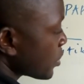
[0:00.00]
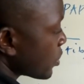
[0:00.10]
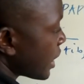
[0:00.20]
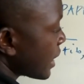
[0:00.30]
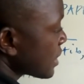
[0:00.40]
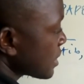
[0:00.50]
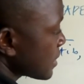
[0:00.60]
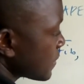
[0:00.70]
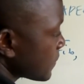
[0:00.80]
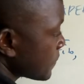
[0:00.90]

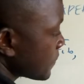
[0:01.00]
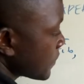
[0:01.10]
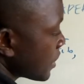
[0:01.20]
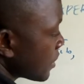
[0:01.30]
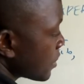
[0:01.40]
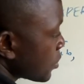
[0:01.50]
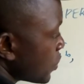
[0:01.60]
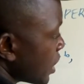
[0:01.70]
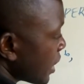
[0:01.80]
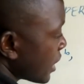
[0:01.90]
plus
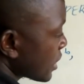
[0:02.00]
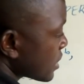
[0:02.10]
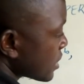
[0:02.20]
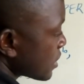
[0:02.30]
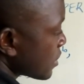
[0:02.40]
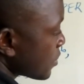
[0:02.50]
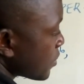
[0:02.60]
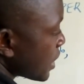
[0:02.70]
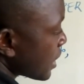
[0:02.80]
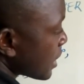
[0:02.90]
bx
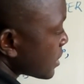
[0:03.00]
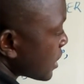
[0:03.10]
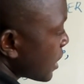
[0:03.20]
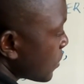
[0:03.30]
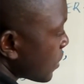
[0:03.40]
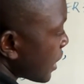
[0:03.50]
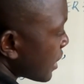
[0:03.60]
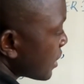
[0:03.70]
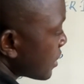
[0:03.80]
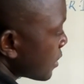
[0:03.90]
minus ay,